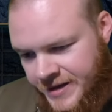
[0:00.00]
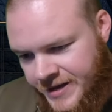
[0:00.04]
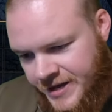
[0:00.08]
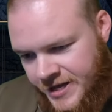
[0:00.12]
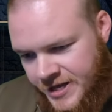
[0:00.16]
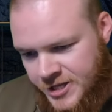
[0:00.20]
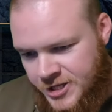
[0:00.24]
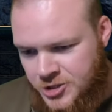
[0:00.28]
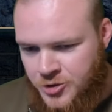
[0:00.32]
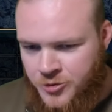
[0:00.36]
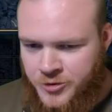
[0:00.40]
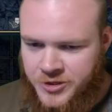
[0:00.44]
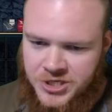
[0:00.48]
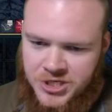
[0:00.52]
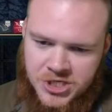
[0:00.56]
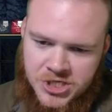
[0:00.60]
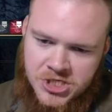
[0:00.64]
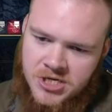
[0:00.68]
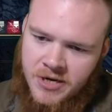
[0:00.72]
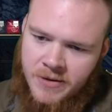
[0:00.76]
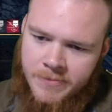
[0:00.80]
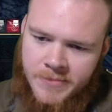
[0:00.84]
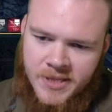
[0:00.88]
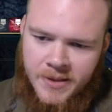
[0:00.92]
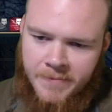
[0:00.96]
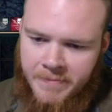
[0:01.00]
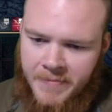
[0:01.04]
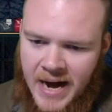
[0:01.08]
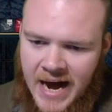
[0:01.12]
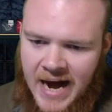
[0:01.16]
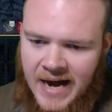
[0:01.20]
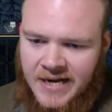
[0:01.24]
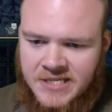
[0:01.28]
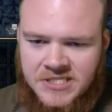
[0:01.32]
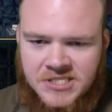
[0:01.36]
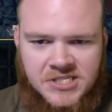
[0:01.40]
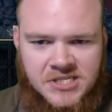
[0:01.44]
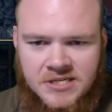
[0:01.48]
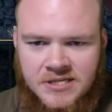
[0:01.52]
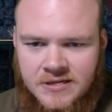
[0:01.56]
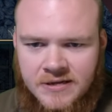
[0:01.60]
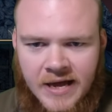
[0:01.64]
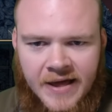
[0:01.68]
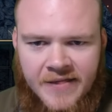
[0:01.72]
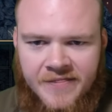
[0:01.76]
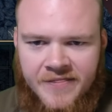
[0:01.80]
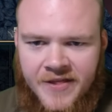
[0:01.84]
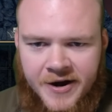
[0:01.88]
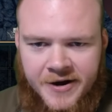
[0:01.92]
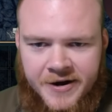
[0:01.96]
you can just summon the box, and
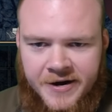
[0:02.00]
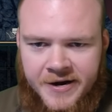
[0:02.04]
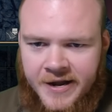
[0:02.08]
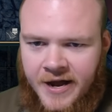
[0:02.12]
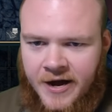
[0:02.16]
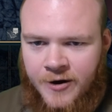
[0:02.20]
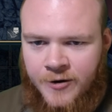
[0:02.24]
there you go.